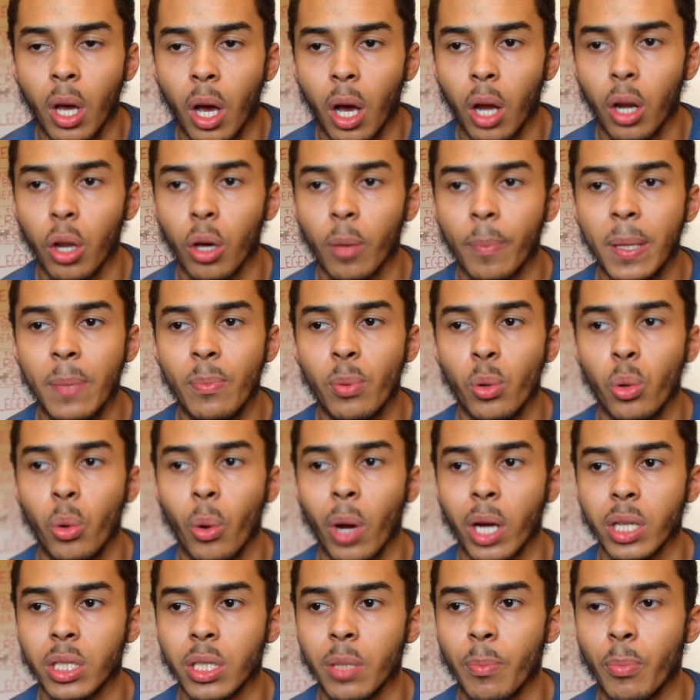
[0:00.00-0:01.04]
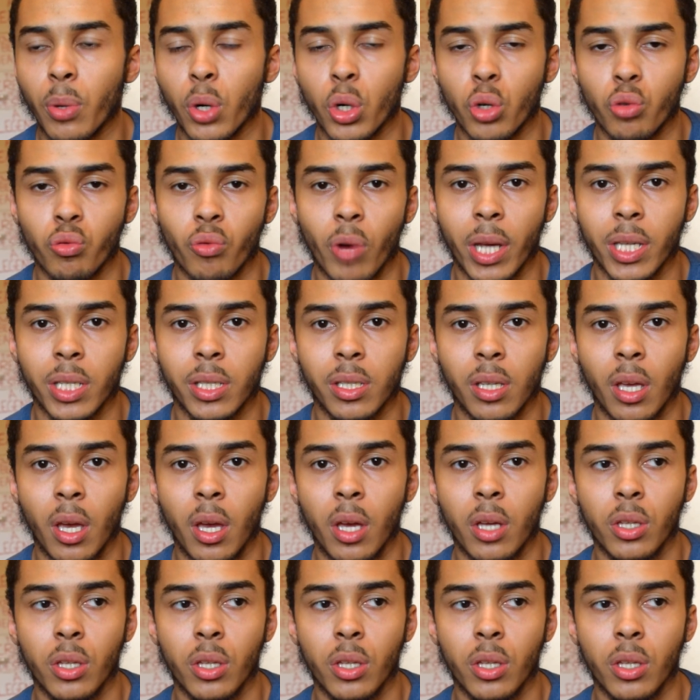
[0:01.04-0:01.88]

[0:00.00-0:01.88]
A lot of people who actually progress